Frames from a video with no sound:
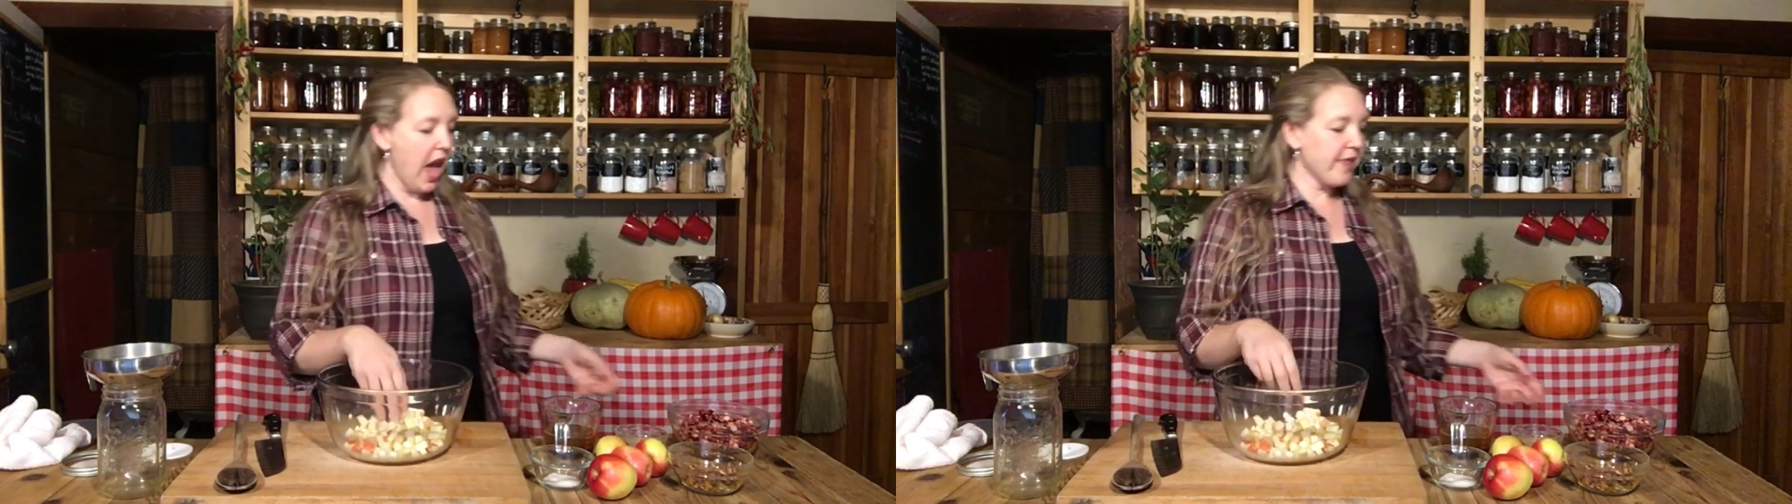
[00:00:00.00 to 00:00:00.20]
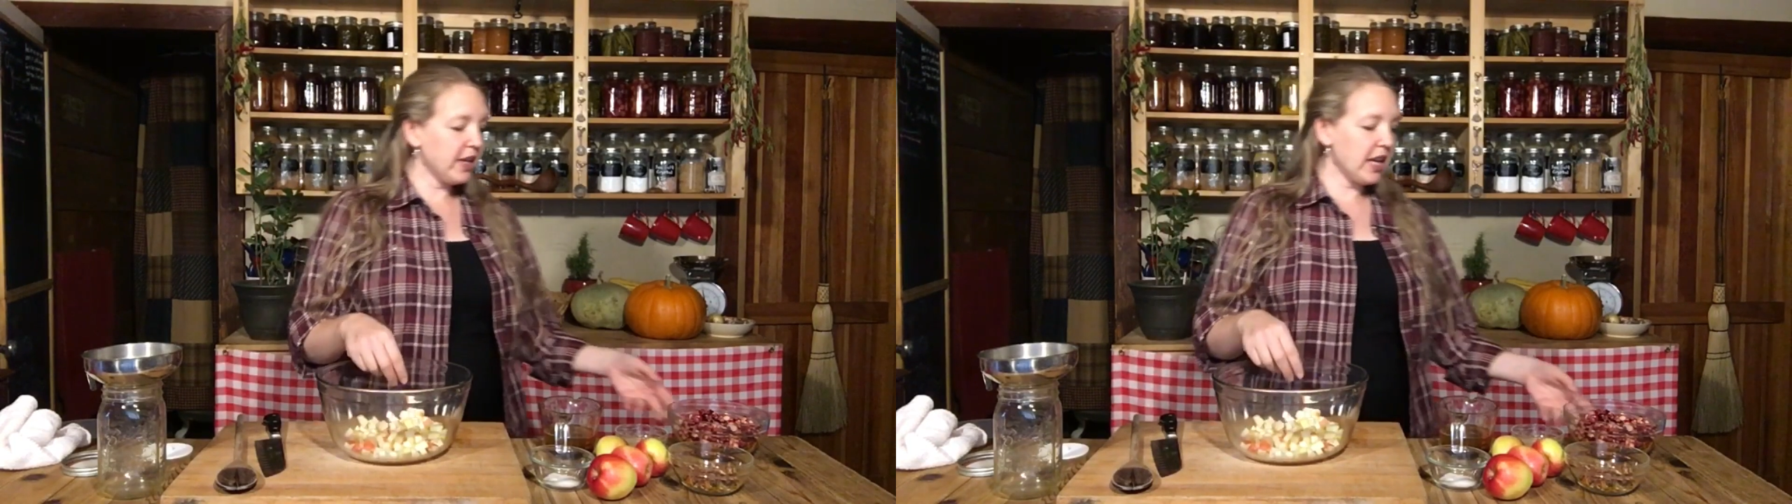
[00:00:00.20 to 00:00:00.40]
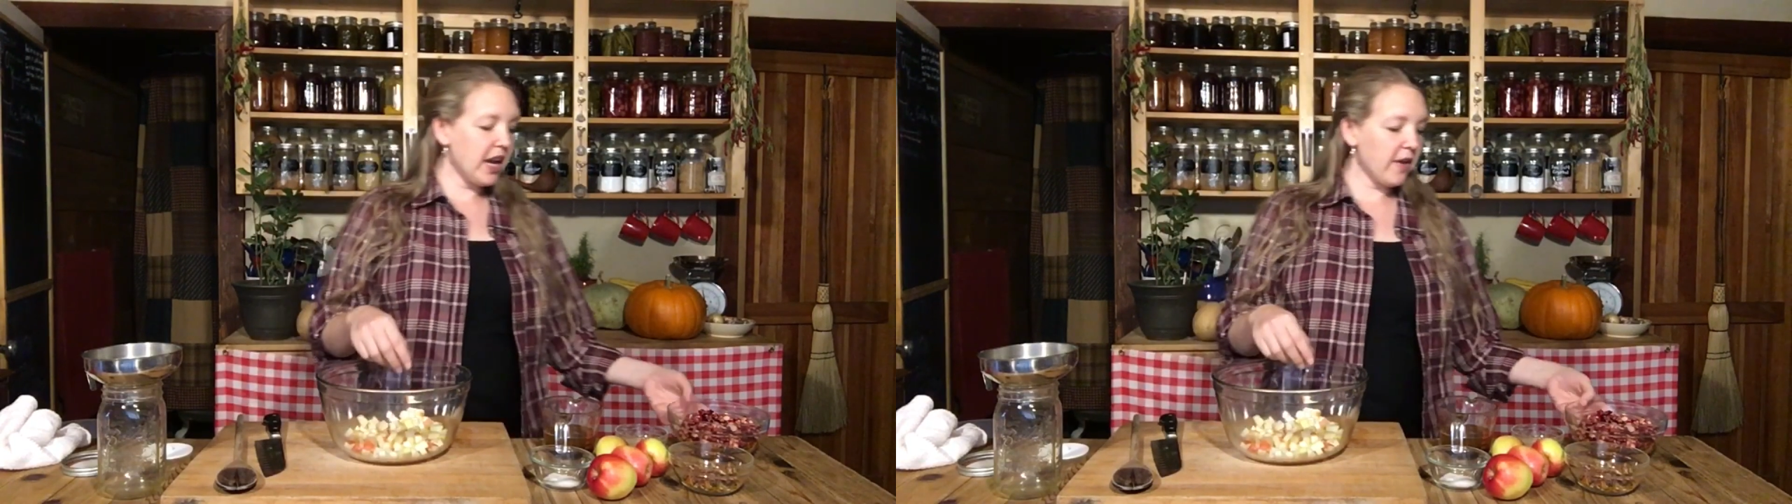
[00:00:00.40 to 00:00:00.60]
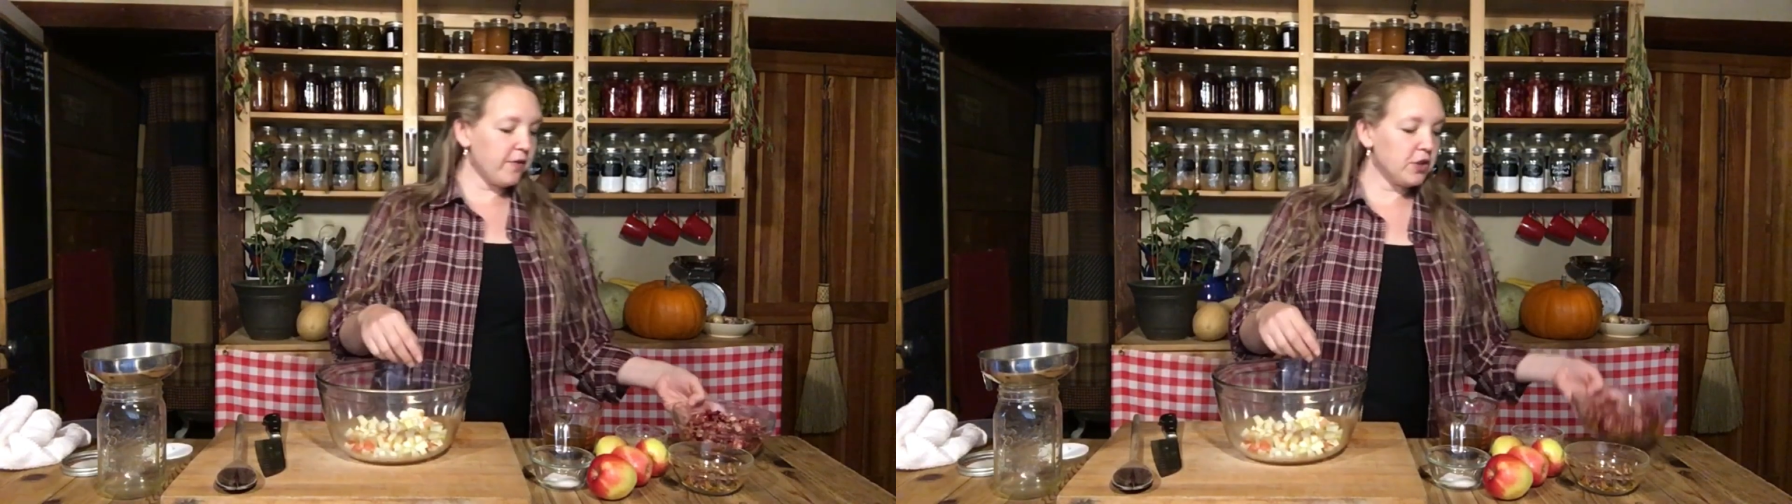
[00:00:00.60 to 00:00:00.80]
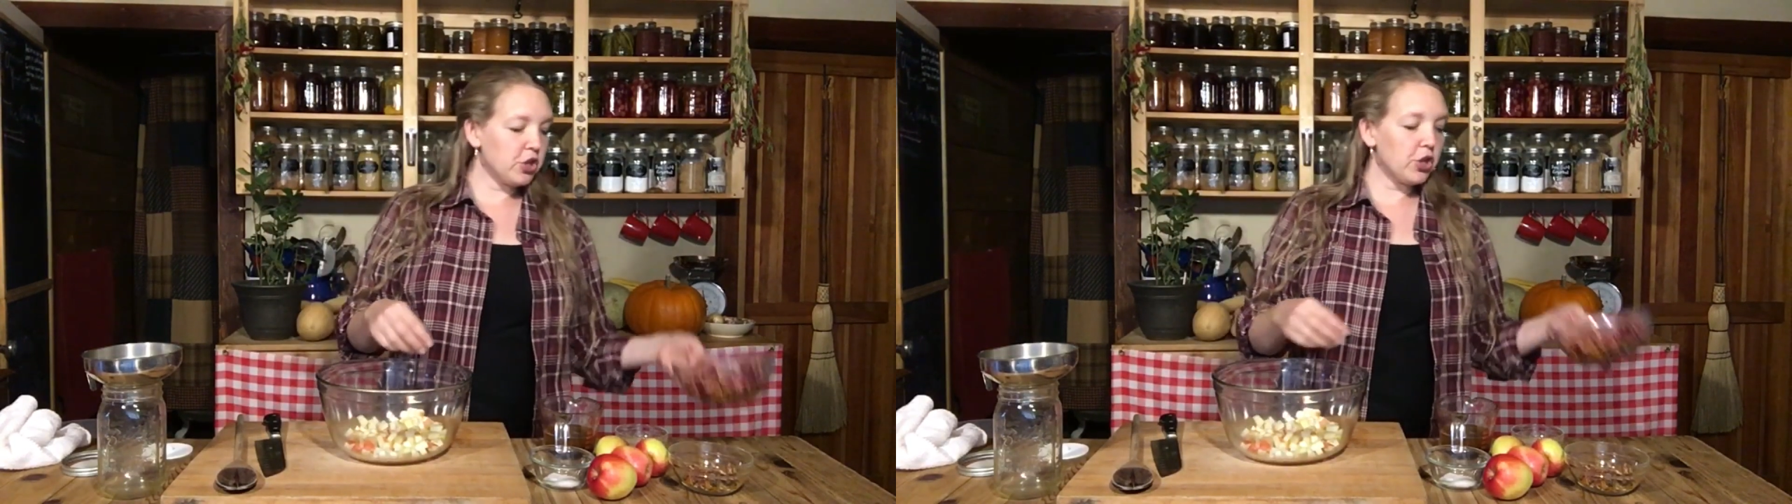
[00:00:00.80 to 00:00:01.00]
And then I
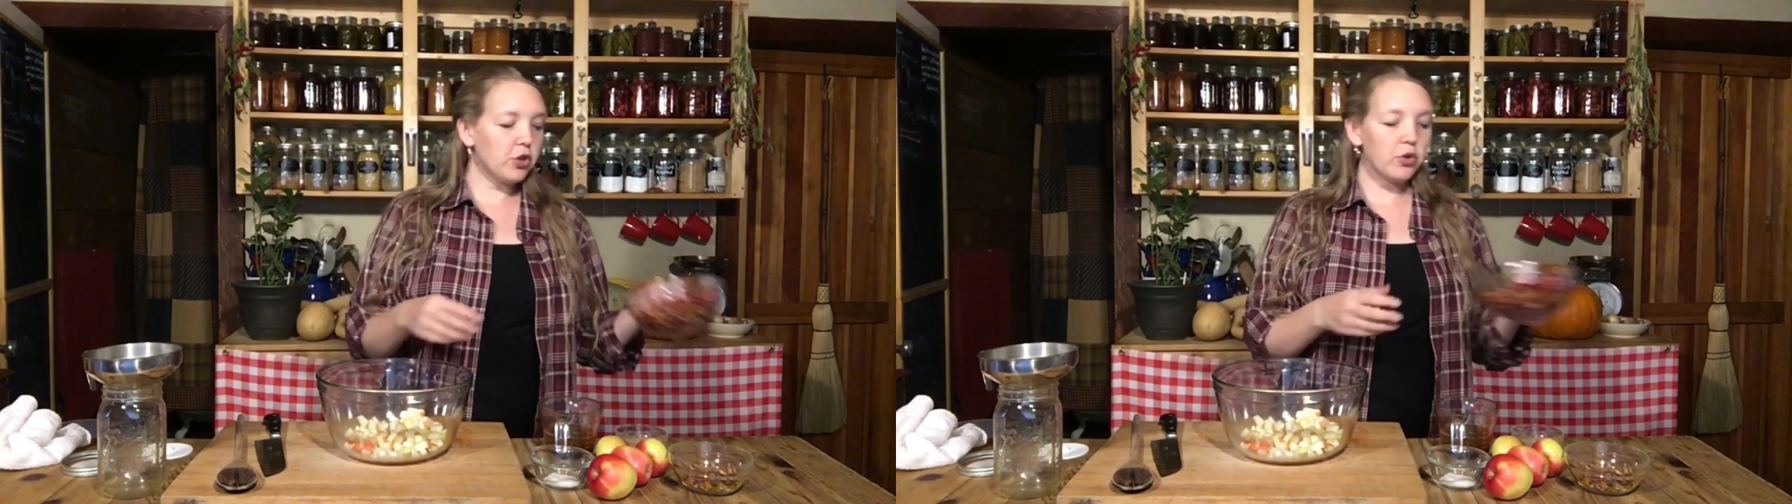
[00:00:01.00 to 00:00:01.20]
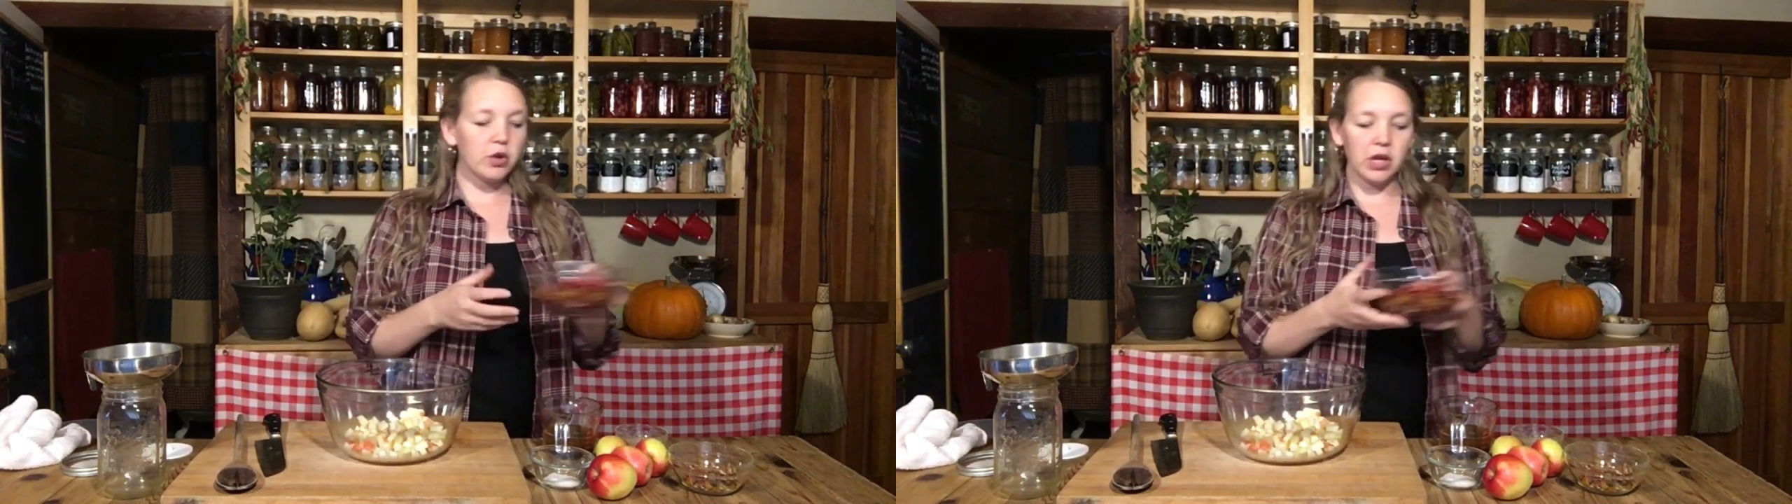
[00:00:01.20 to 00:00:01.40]
have two